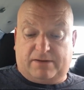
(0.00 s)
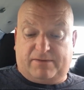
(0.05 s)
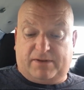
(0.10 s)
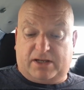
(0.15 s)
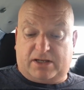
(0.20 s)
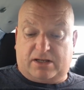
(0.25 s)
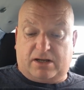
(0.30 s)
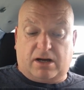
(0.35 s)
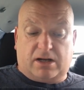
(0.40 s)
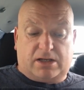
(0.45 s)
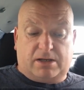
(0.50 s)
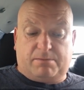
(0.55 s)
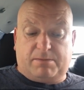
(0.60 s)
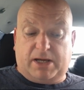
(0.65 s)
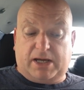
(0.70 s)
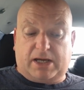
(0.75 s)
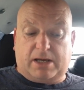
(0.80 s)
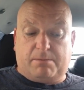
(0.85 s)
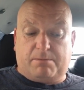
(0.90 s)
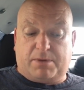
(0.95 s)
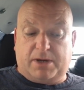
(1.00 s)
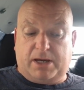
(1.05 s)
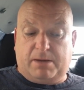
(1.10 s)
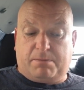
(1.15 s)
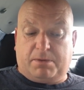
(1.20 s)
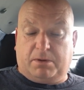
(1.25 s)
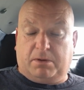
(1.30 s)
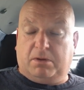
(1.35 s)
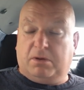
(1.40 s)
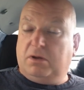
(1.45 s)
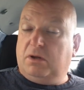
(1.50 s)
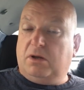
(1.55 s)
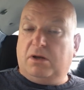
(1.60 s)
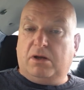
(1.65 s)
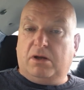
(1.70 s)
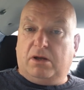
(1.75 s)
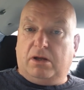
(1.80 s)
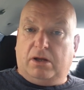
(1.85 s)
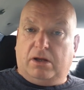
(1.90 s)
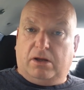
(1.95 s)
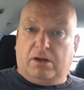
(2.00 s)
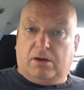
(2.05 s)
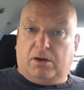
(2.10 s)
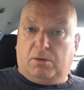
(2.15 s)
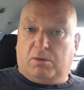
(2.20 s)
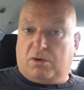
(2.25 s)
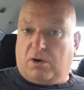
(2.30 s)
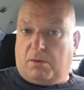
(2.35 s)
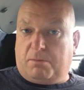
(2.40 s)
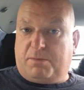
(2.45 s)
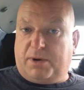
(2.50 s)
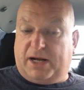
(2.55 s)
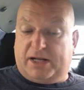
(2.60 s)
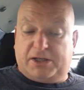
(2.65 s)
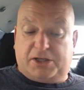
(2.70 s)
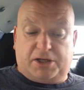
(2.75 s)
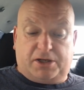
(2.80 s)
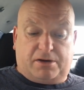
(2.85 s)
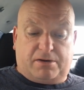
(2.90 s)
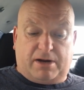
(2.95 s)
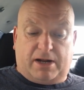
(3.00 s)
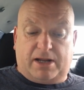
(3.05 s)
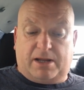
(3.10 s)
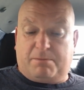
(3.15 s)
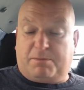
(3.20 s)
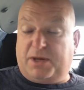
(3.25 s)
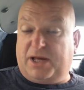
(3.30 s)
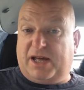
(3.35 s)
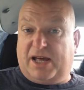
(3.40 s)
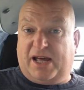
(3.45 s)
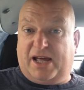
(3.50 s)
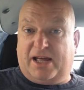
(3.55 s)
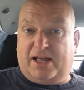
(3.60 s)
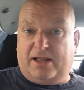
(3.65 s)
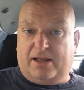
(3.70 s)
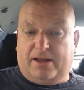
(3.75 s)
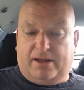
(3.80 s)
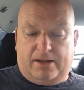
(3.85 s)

If they started making people who were on pension credit pay,